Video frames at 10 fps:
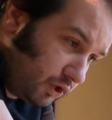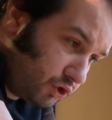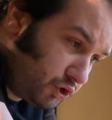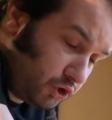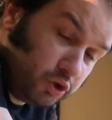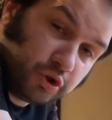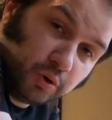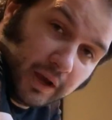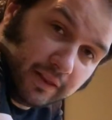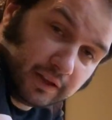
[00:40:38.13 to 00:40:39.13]
should
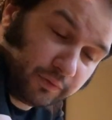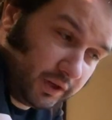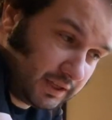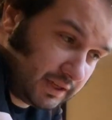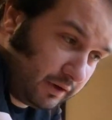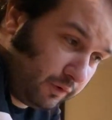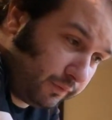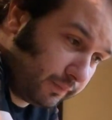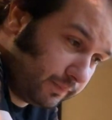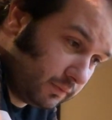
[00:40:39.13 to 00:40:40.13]
you get this for yourself,